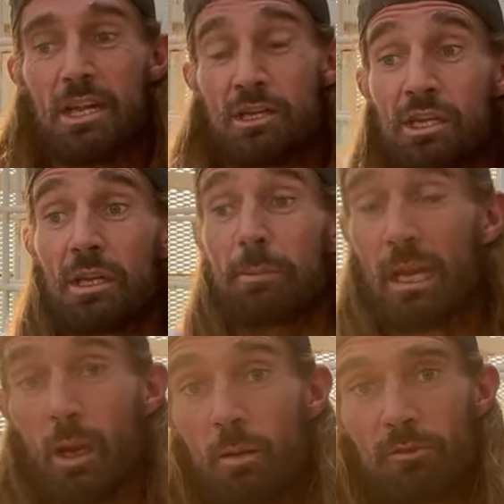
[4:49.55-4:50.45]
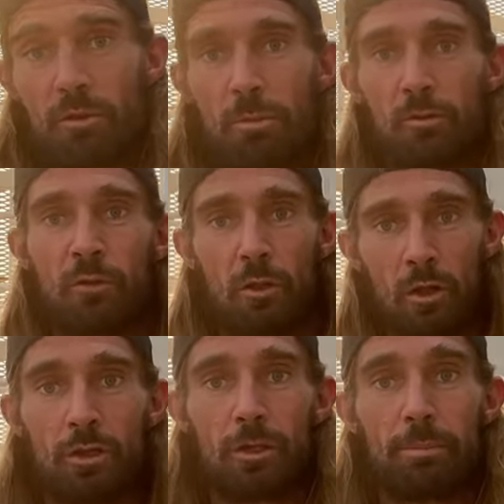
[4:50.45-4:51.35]
She's going to be comfortable for
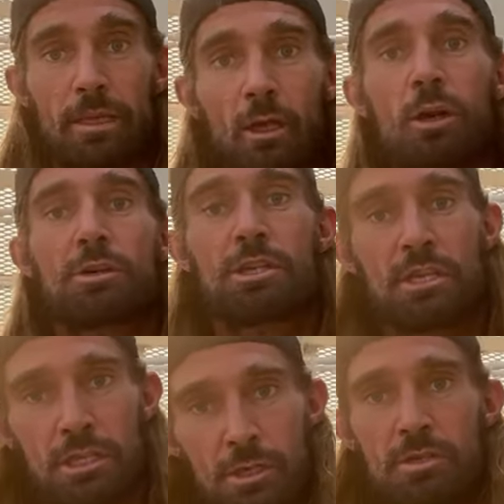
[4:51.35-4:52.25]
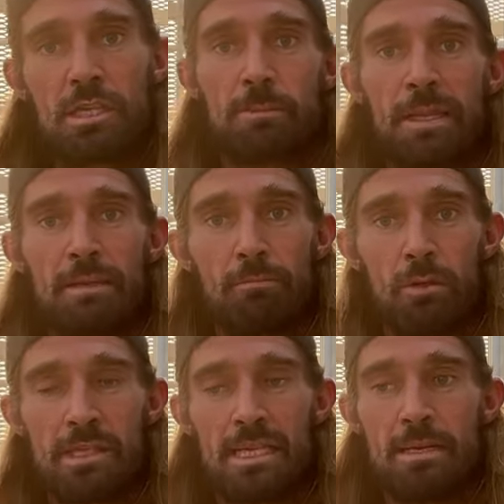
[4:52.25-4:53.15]
longer because she's used to spending more
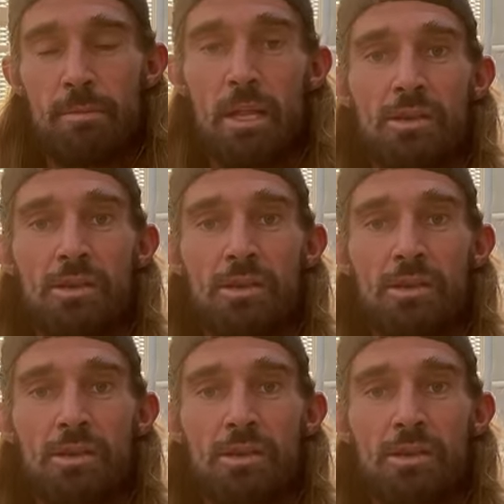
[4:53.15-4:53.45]
time.